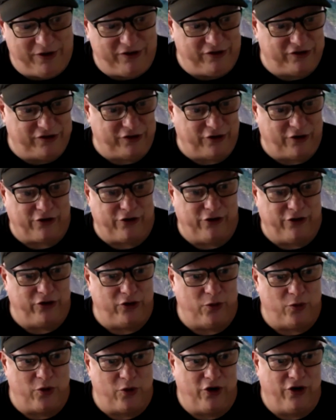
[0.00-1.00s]
circling the
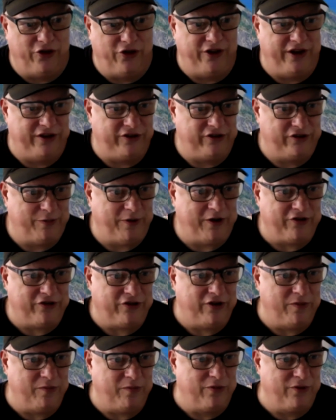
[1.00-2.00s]
world and especially
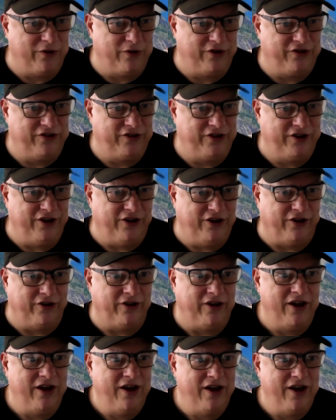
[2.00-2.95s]
in Brazil,